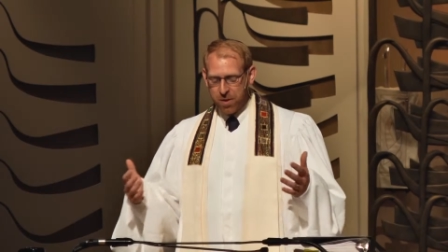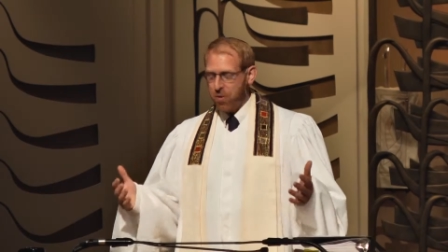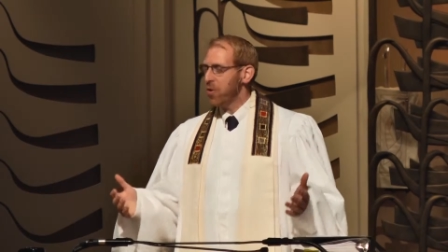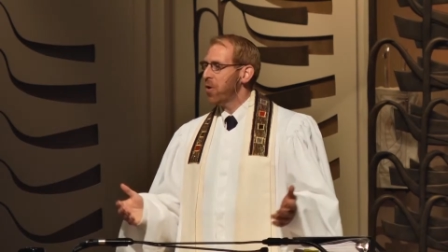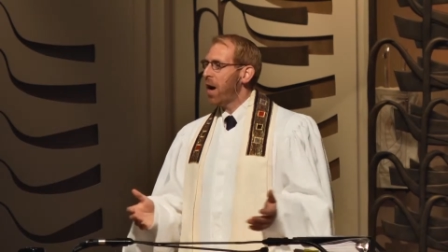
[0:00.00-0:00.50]

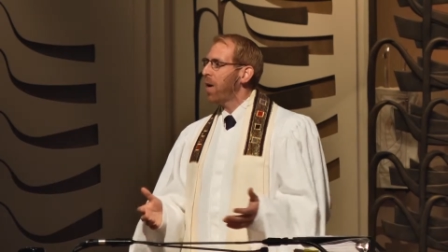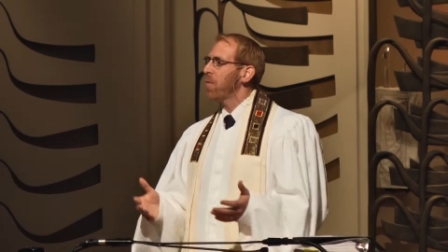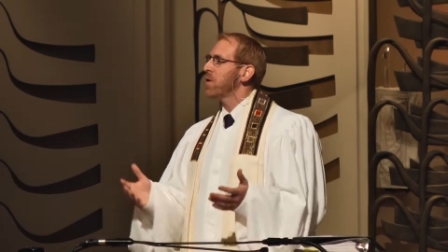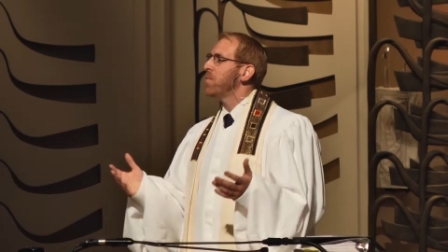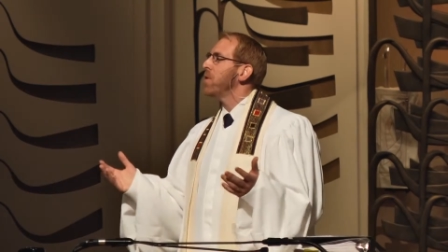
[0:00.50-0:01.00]
soldier, I
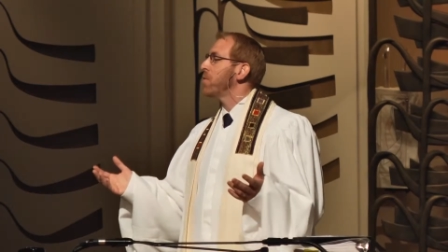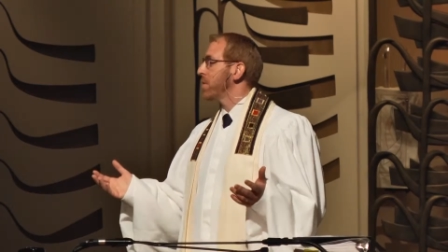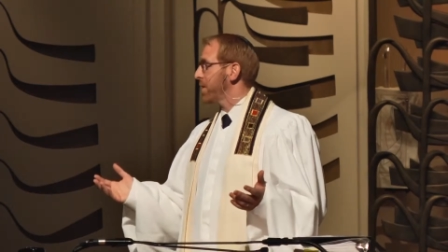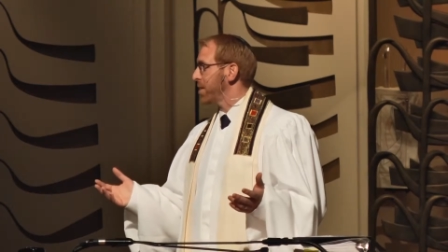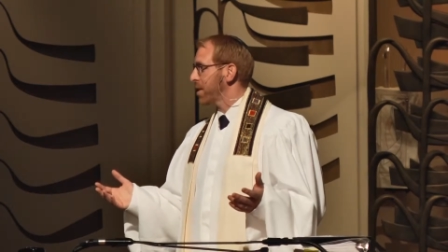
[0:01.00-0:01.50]
was
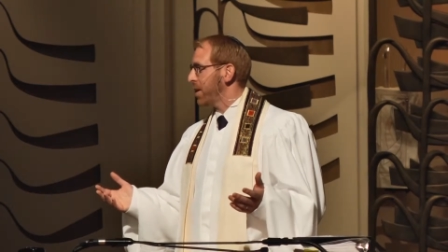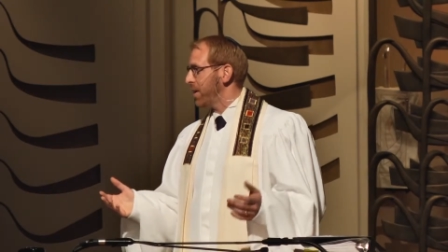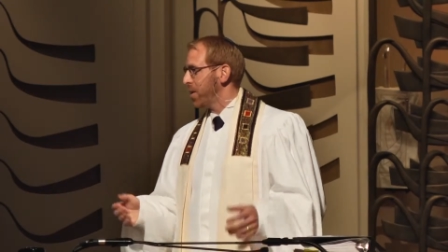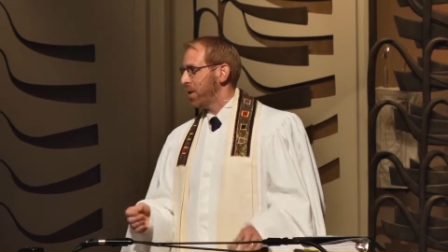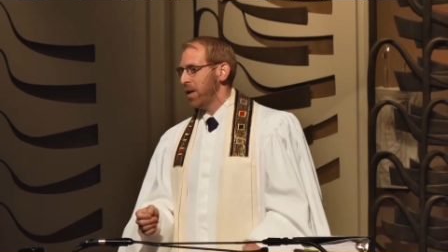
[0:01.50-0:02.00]
immune to this
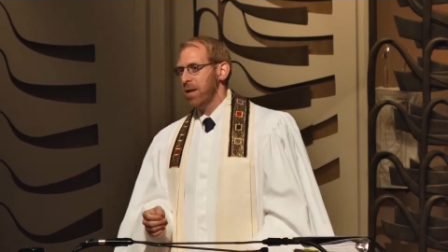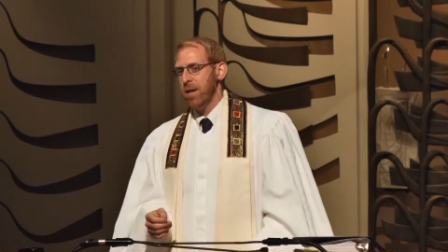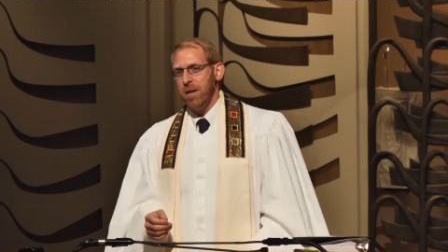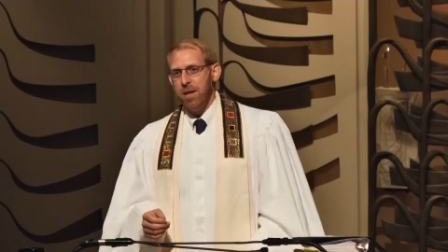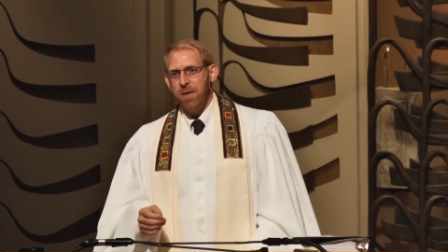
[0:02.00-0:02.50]
conditioning,
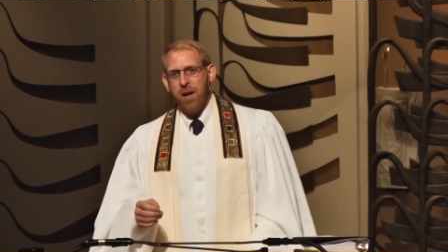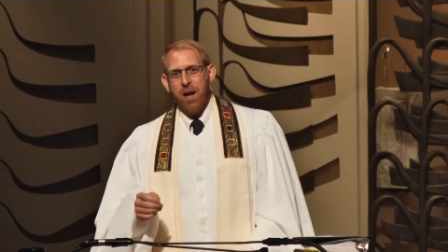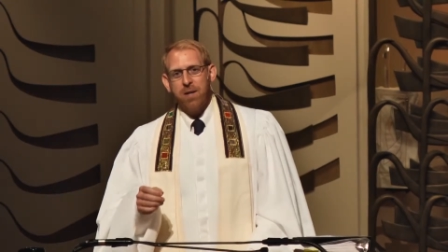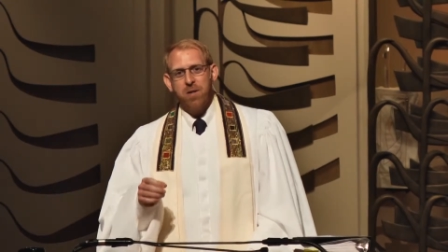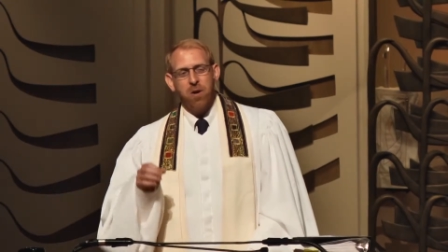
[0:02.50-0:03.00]
that
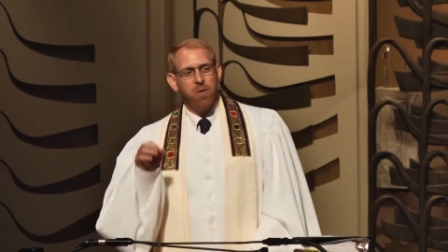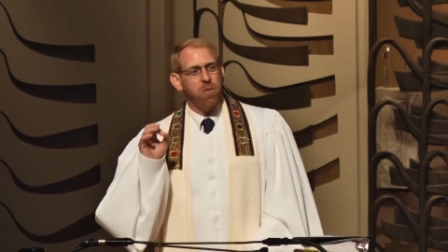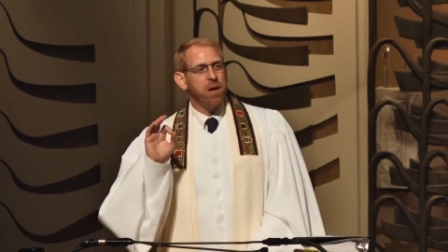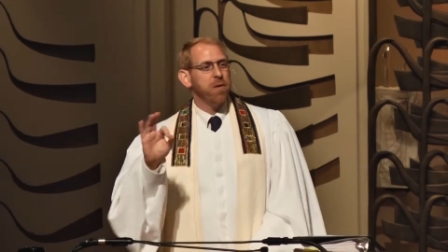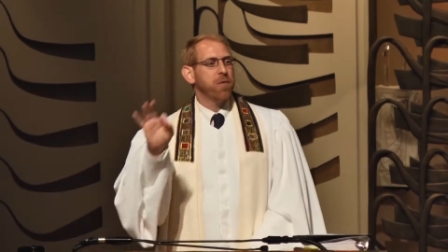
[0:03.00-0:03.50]
I saw
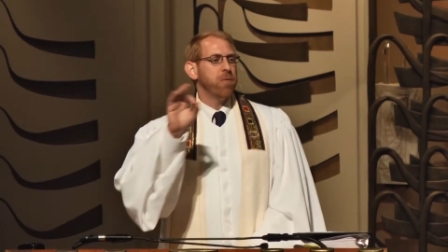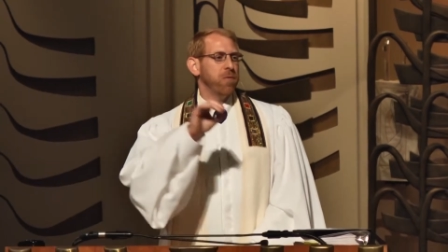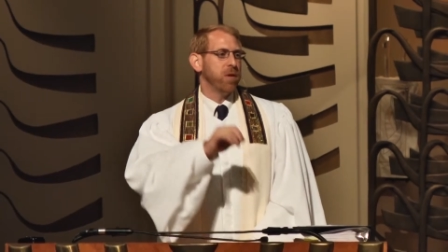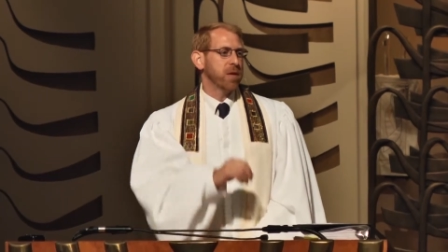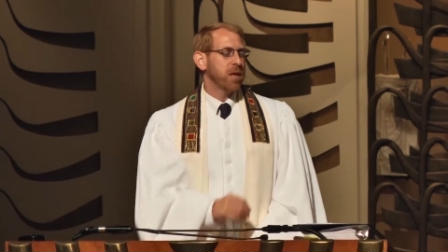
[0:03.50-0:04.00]
right
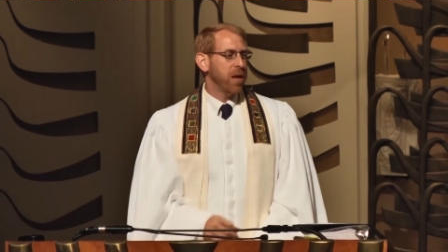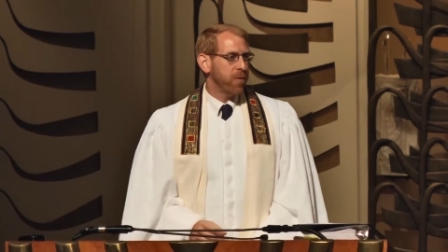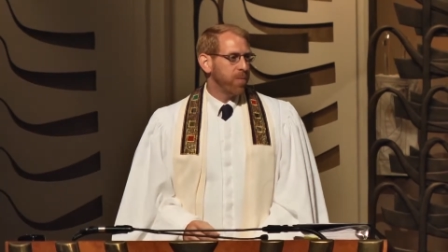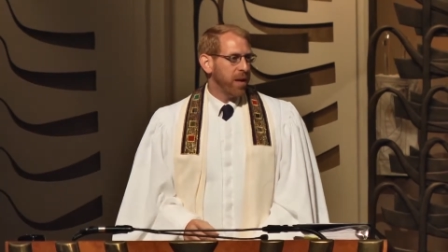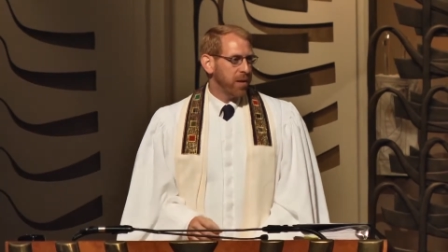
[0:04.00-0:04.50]
through this
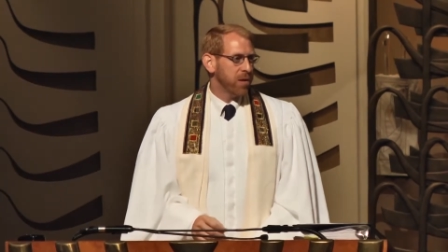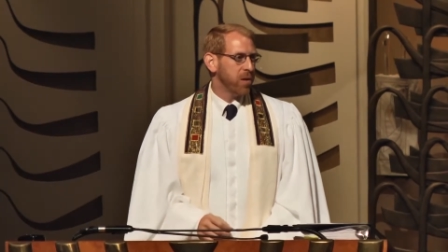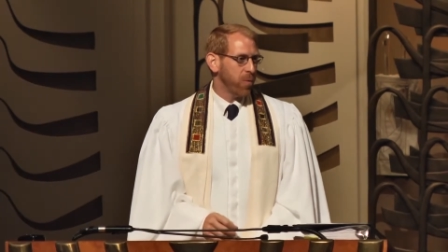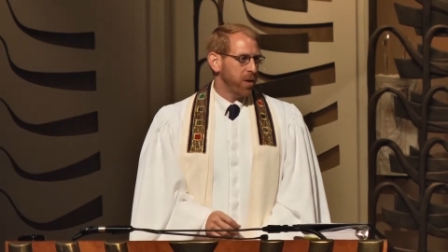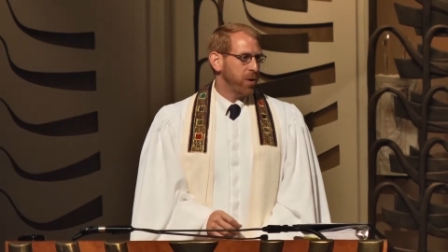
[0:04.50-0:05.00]
clever bait and
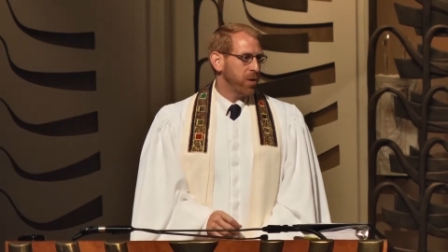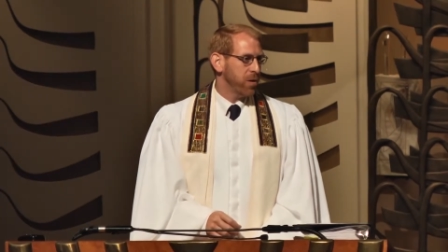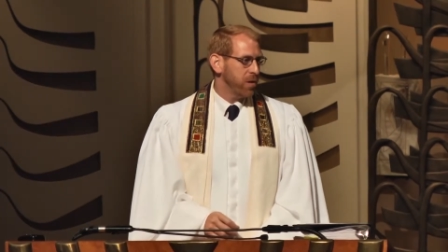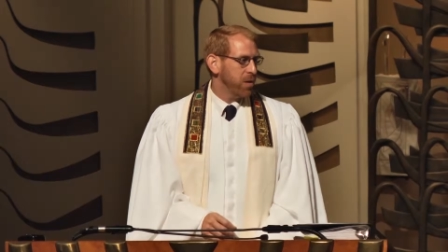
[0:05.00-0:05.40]
switch.